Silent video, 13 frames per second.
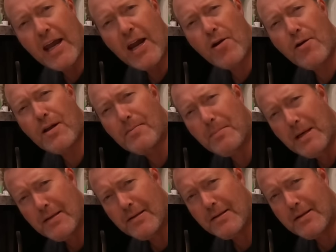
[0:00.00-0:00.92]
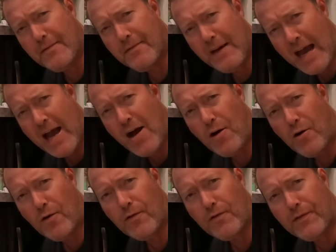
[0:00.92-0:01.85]
air admittance
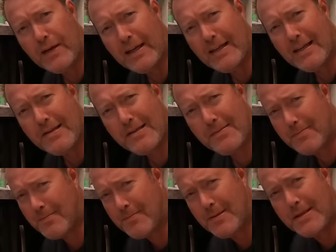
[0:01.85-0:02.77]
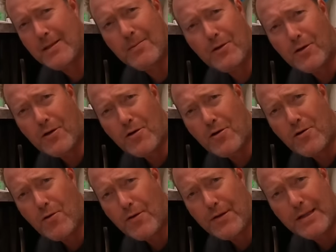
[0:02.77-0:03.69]
valve, and it's
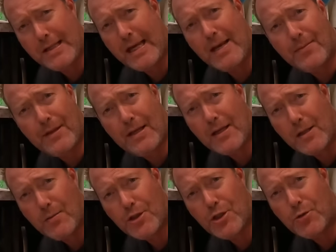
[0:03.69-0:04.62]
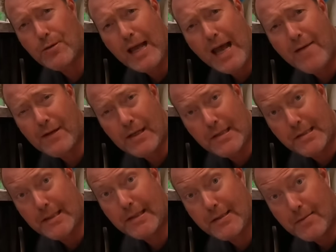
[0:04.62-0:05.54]
similar or the same thing as what you would have in a
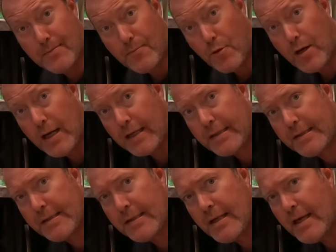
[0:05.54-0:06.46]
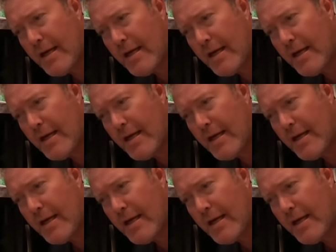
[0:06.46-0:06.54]
sticks and bricks,